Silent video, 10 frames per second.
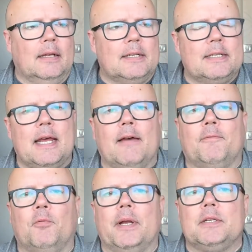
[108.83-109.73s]

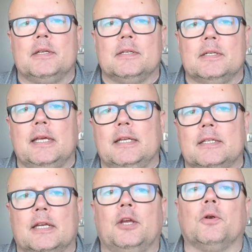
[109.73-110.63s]
CEF, which is the
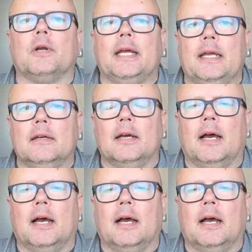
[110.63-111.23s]
security,